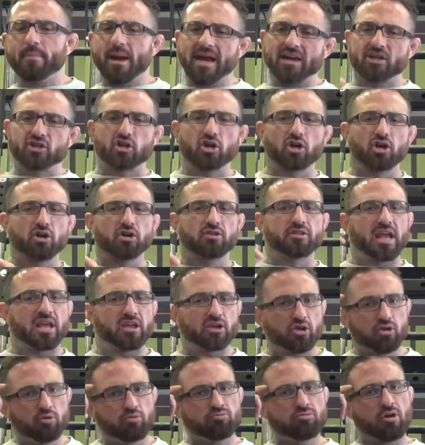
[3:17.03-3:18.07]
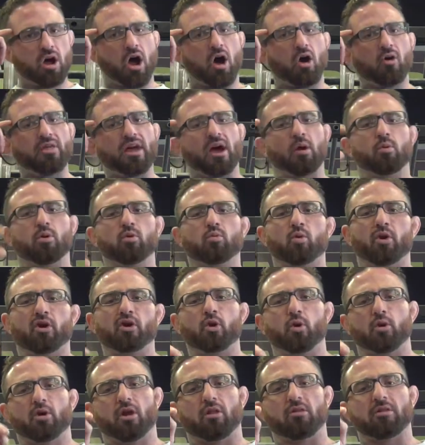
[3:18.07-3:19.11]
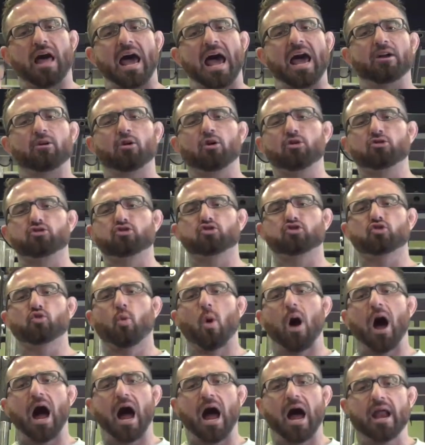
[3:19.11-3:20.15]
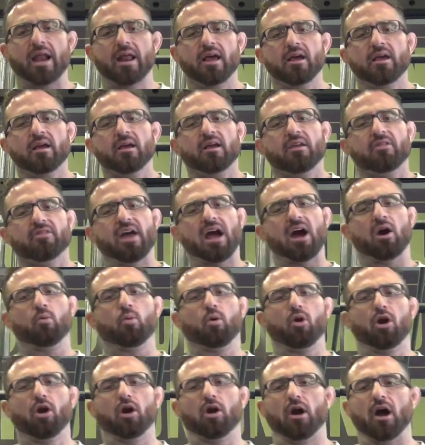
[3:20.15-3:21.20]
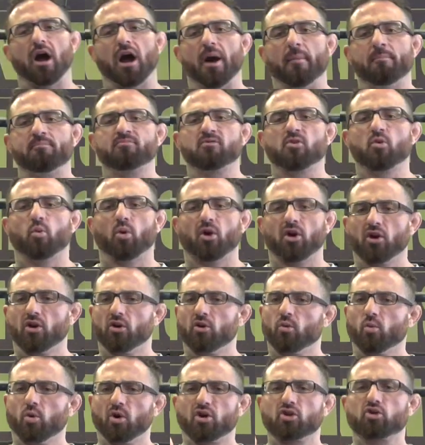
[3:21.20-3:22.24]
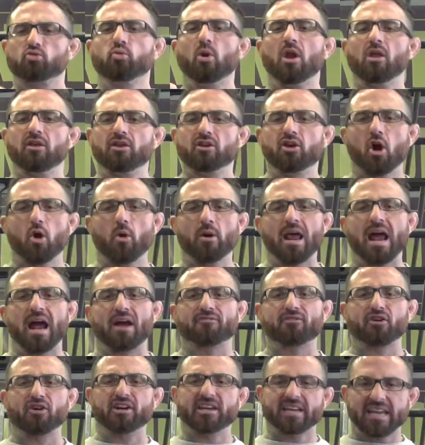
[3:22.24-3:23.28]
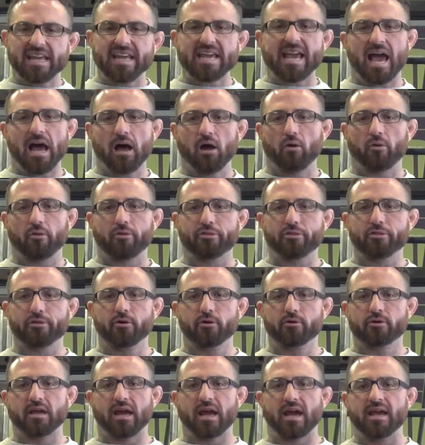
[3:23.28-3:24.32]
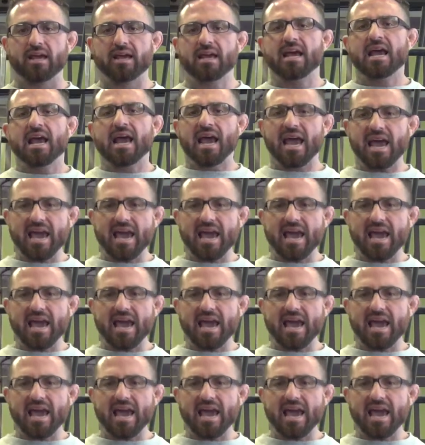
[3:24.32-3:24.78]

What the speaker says: Make sure that you know that when we're doing a lateral squat, that we're really going after knee health, okay?